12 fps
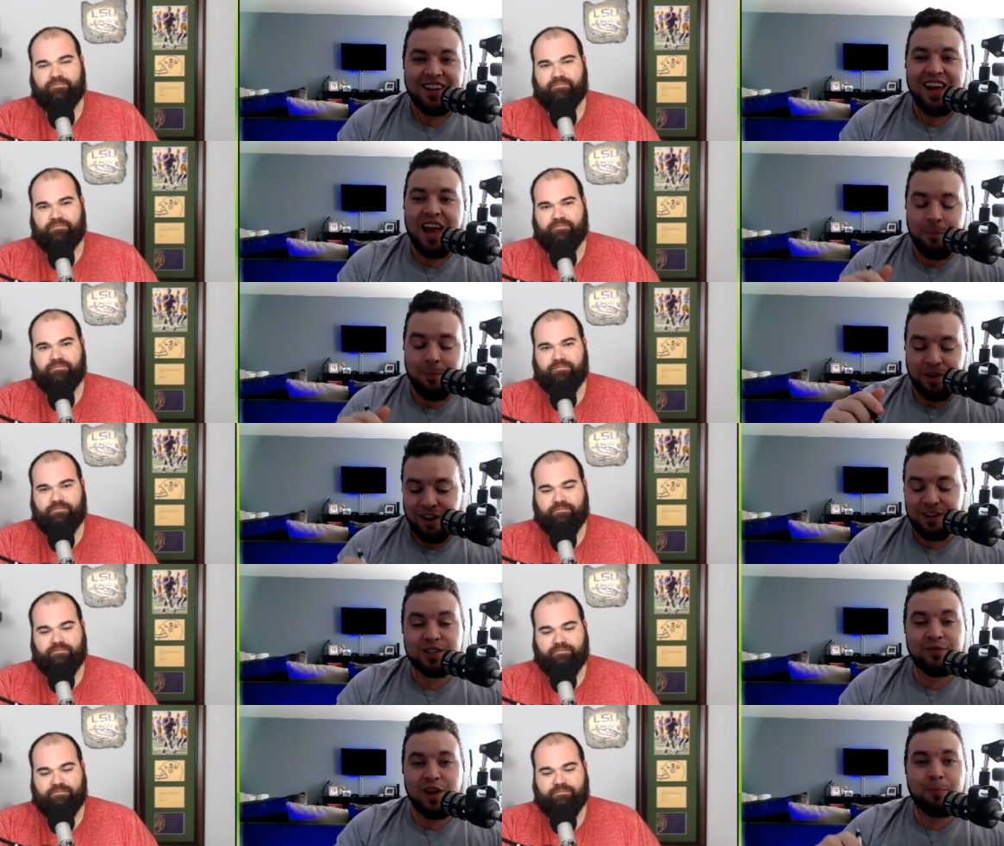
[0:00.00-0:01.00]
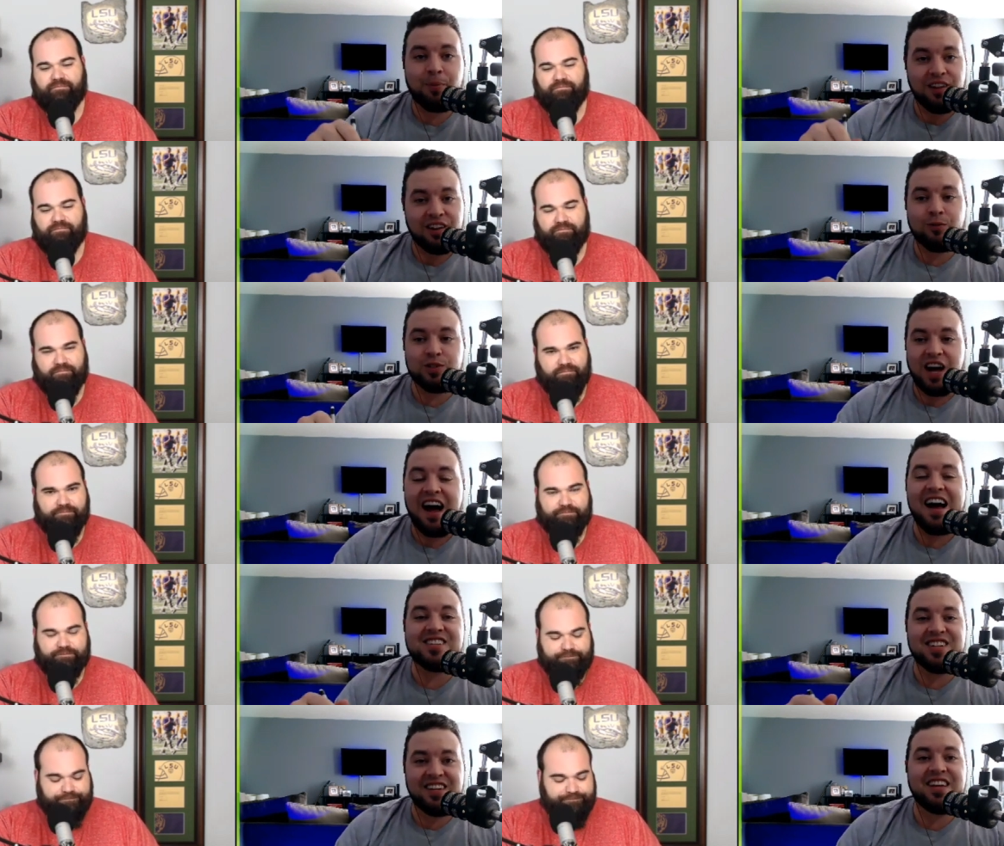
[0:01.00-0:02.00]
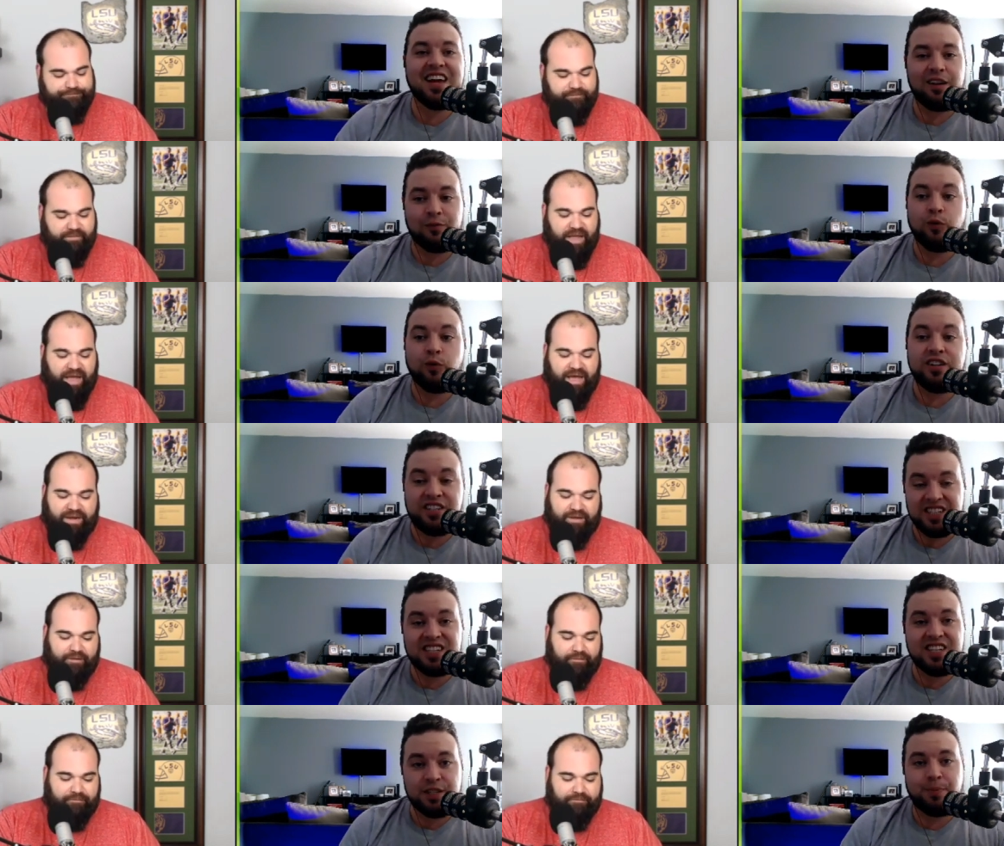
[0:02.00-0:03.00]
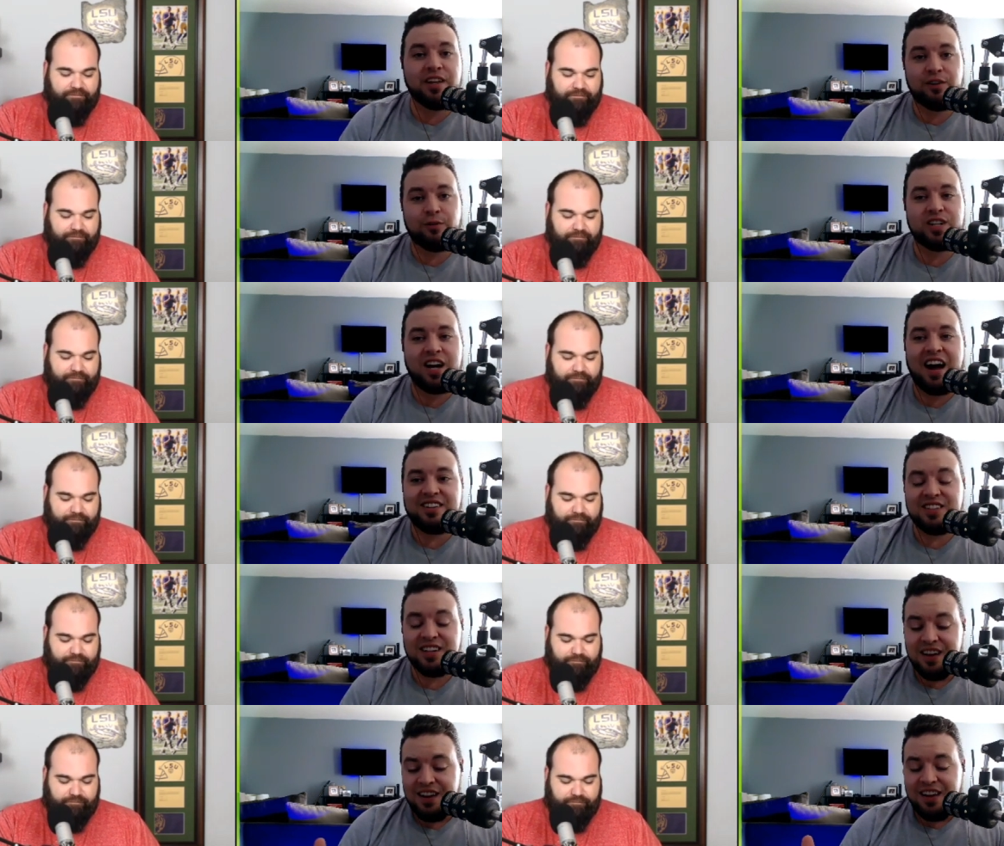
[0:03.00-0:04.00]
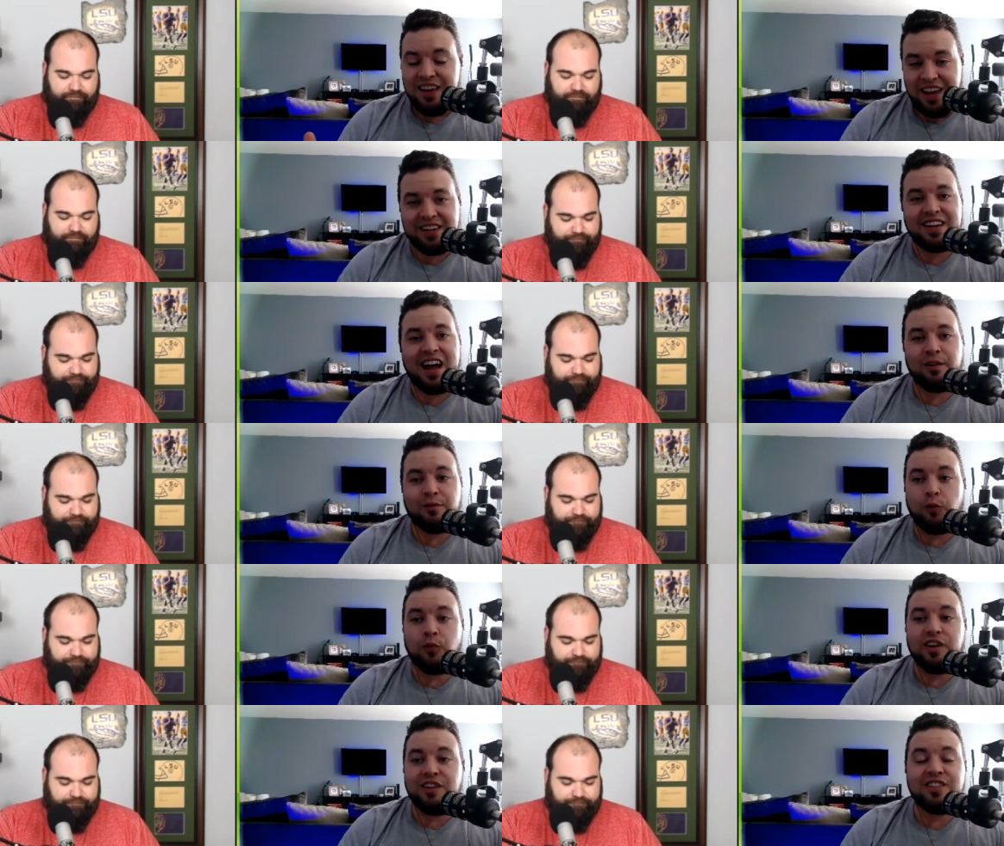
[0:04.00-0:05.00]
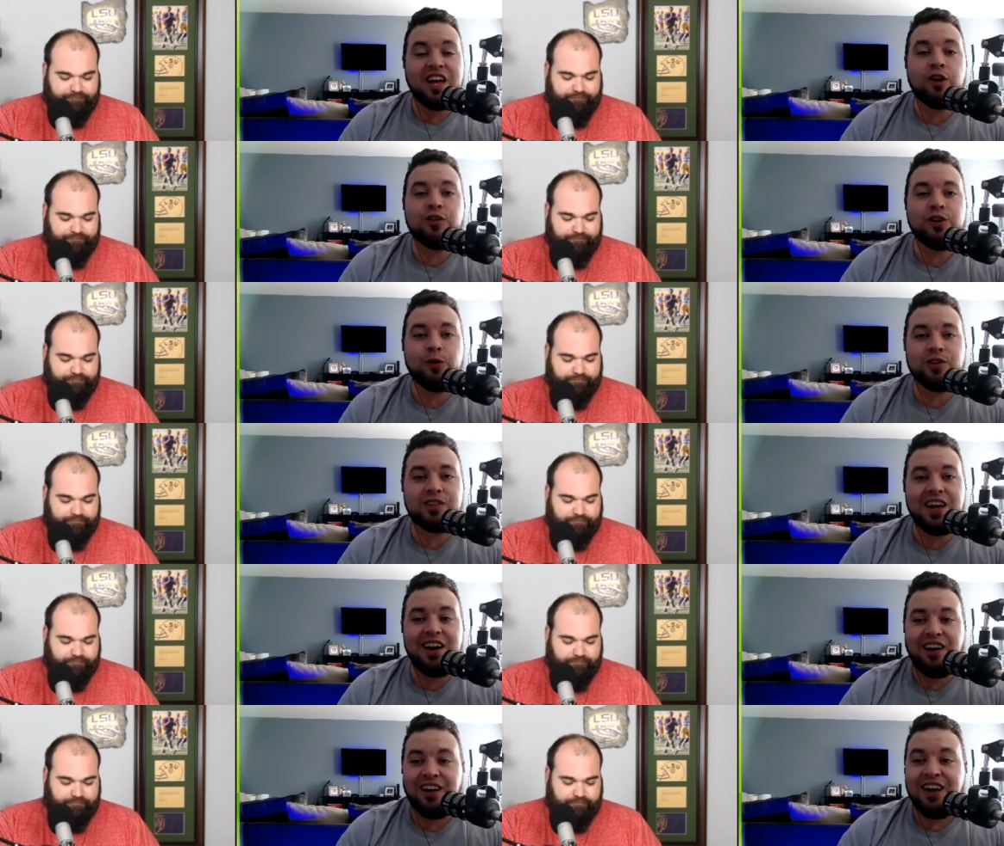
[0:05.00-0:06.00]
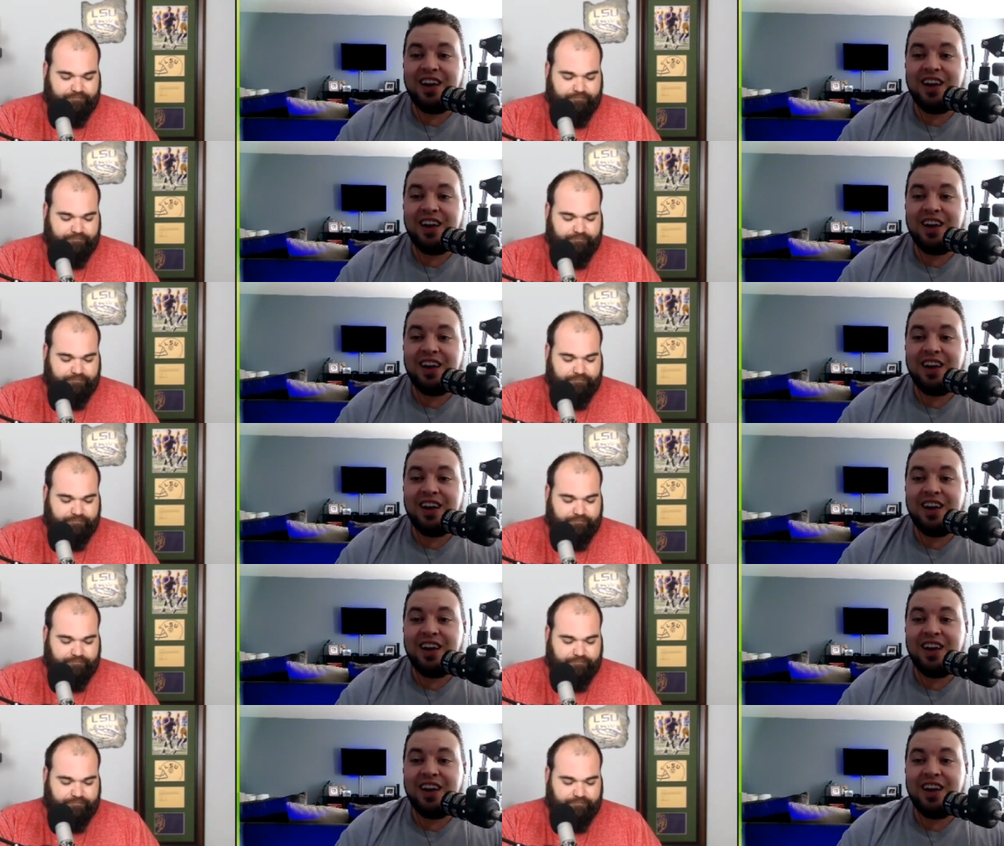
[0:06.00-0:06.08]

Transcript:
Speaker 1: And because of their political ties in California, Disney's political ties in California, they couldn't do it there.